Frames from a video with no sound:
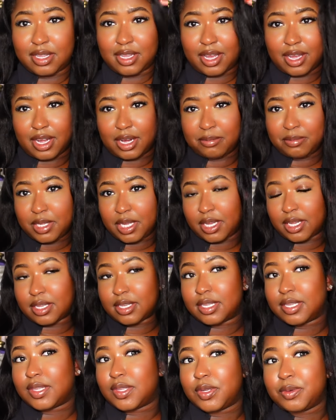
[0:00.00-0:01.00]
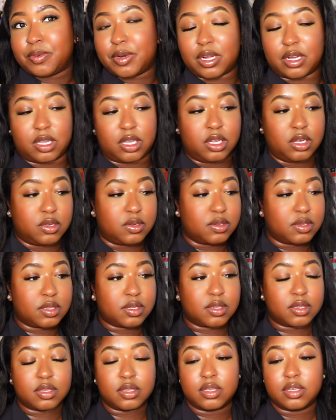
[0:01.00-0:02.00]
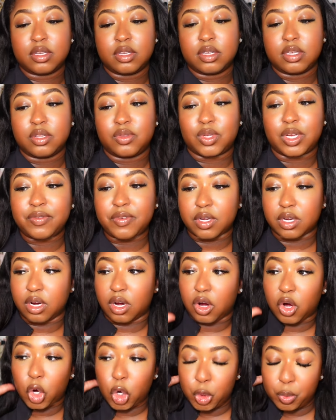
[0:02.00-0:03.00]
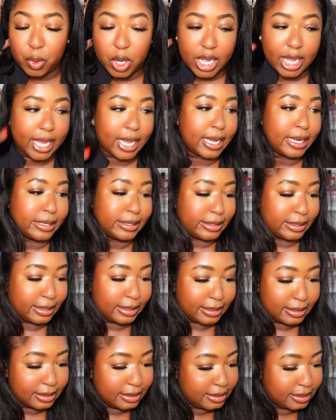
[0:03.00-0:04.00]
Like, I'm like super close. Do I have a comb handy?